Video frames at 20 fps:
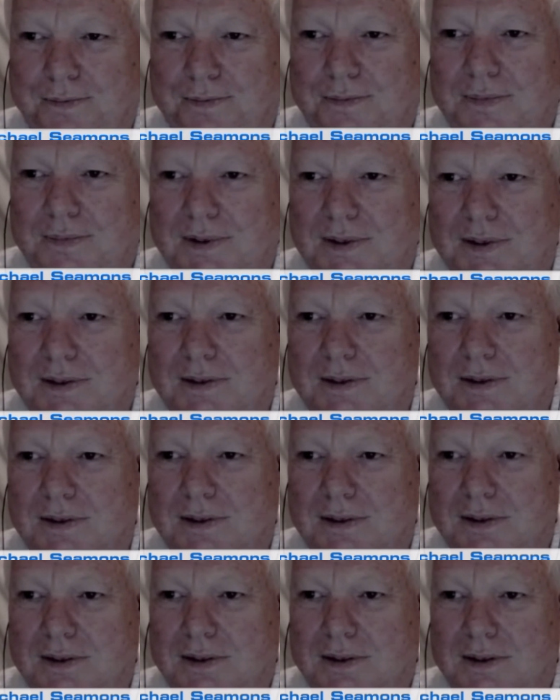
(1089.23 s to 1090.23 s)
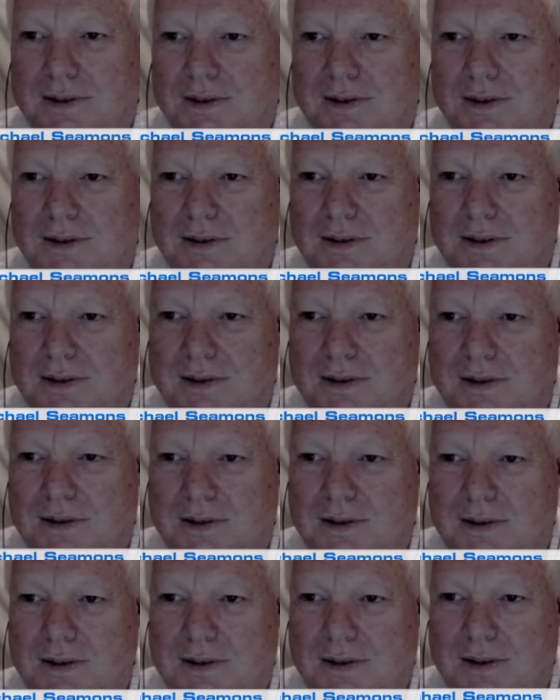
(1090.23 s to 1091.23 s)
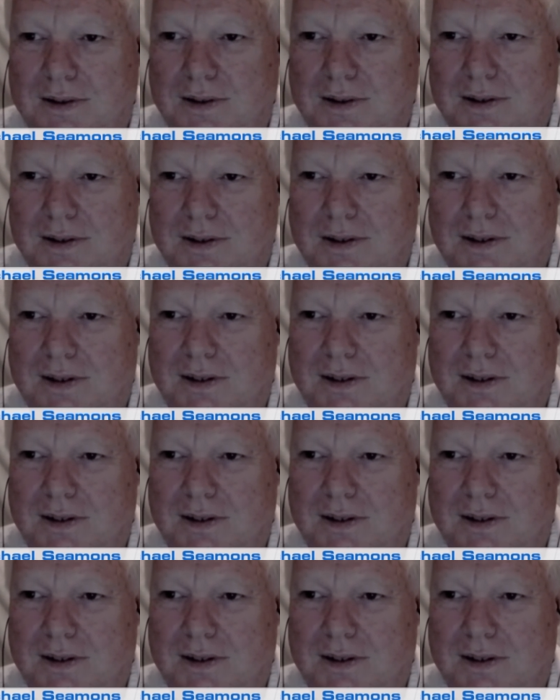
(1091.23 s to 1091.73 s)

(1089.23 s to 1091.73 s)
and so you wait to see that.